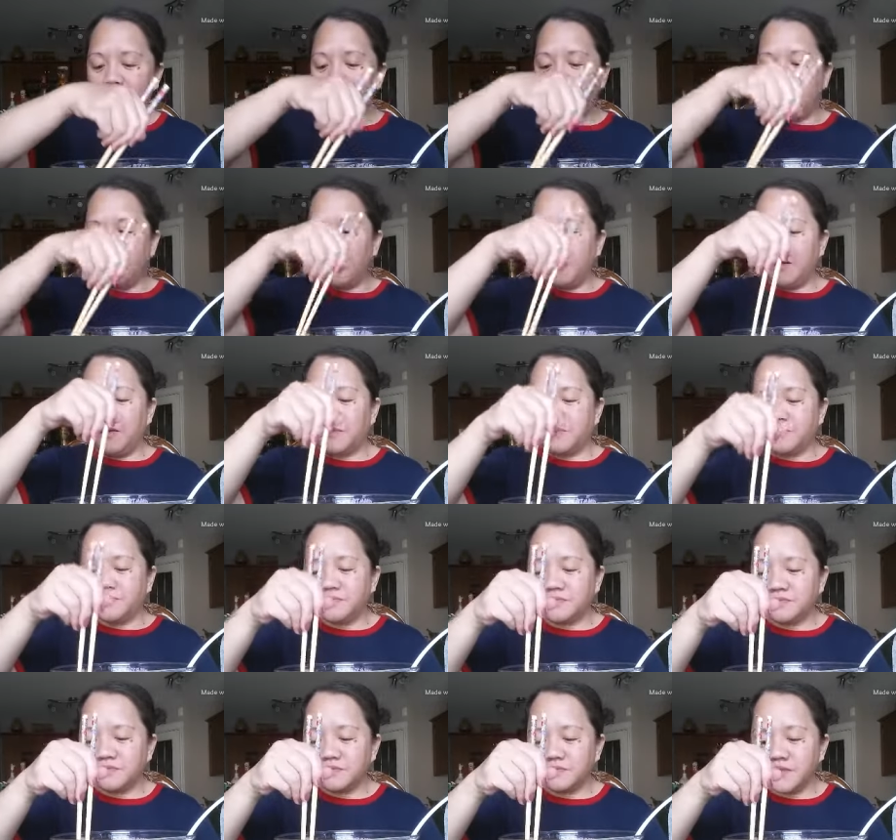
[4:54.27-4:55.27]

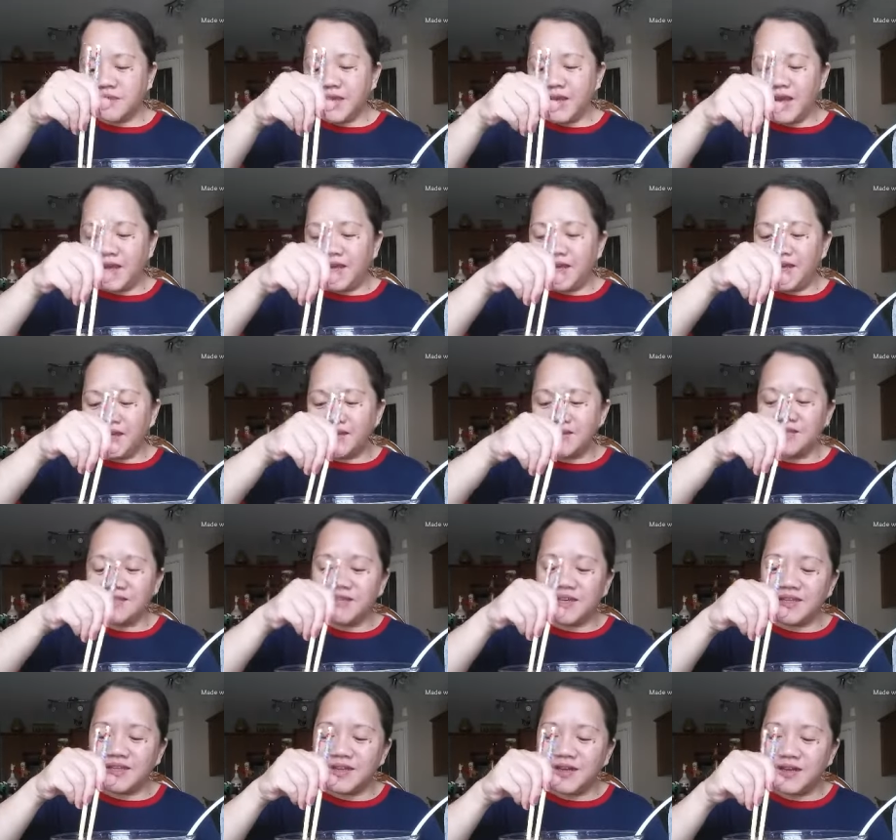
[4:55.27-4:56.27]
um yeah, like I
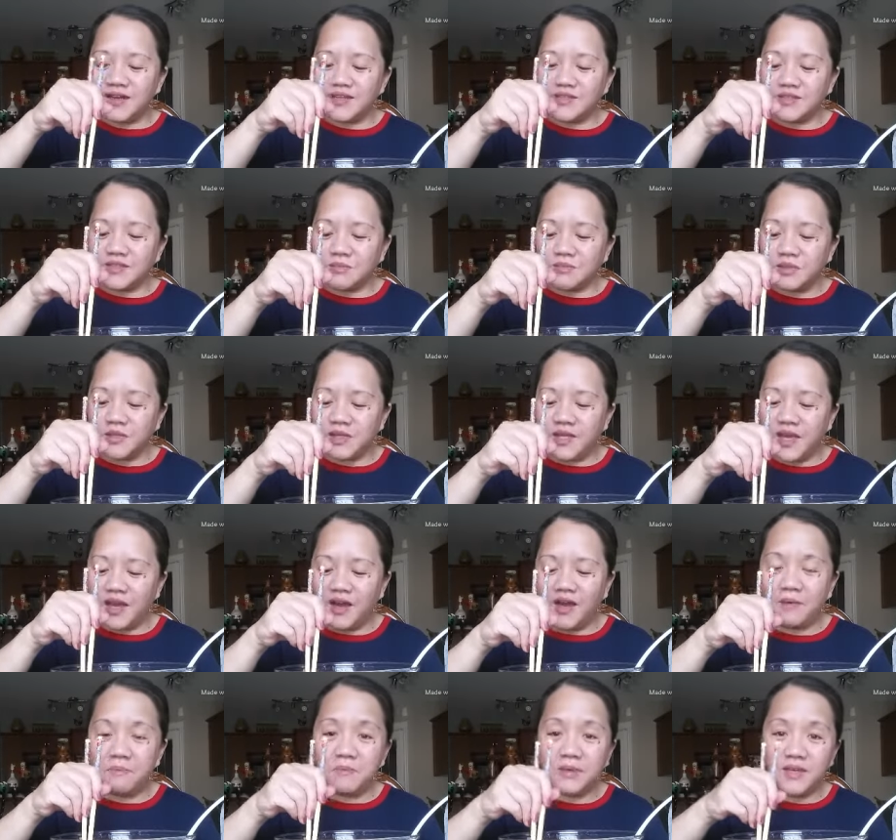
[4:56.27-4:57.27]
said, guys, I'm really
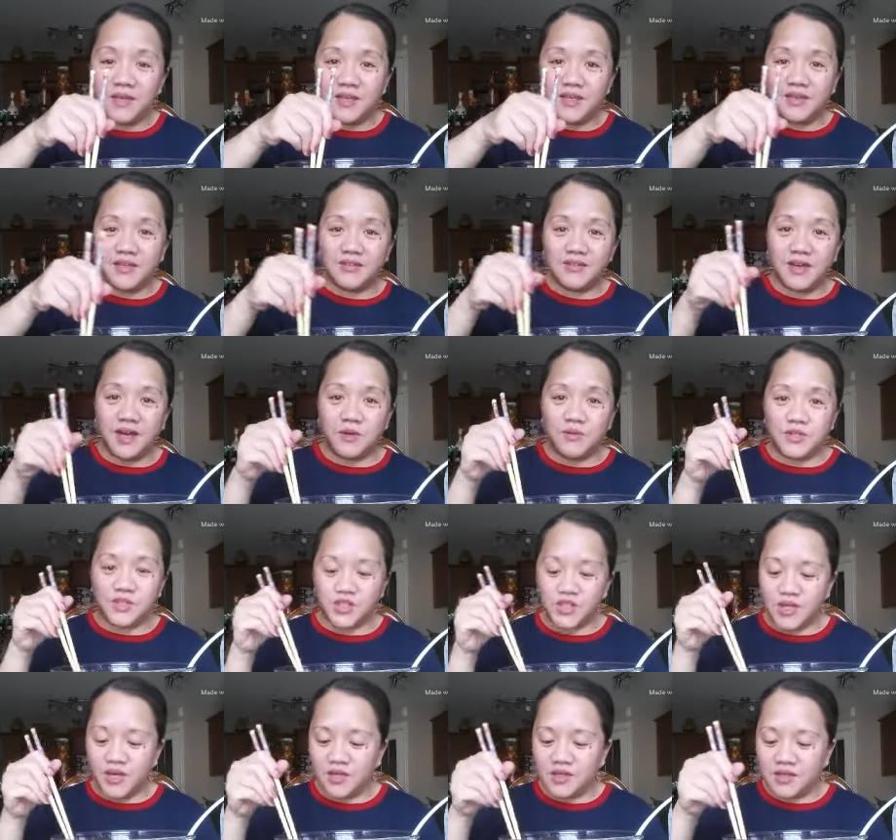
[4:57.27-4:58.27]
happy that our
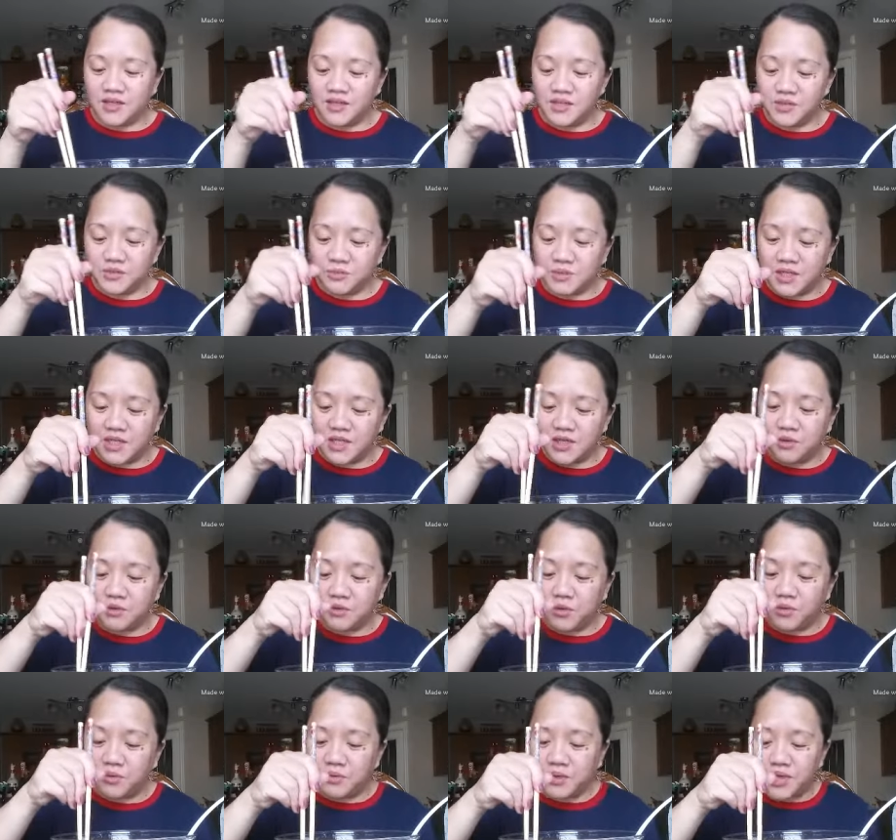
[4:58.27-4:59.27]
channel is really
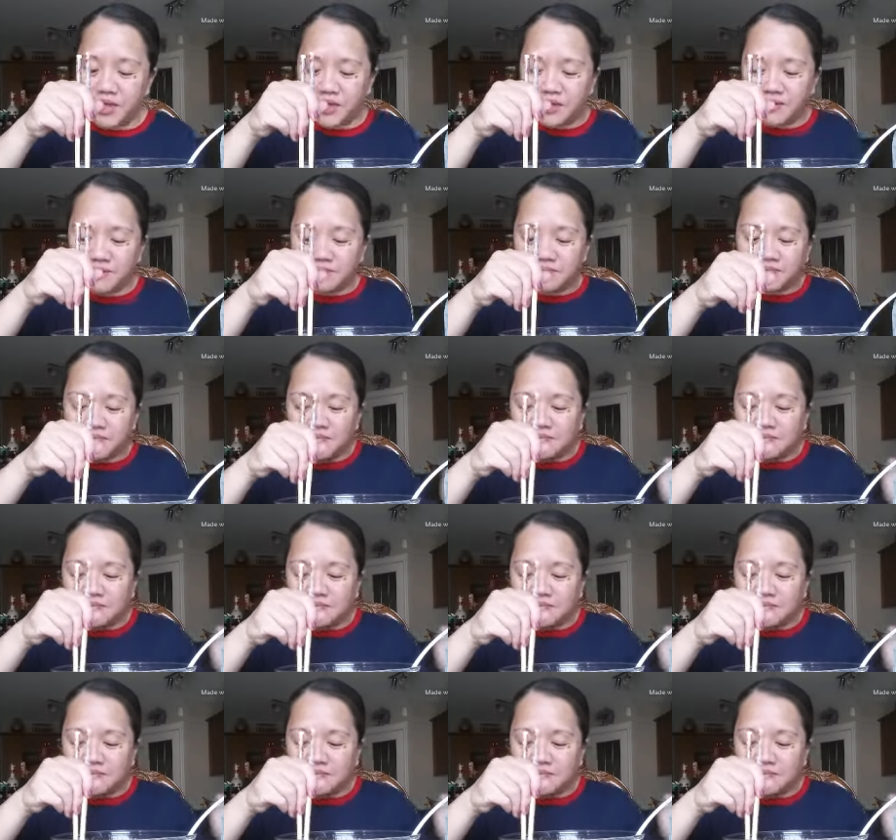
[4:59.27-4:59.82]
growing.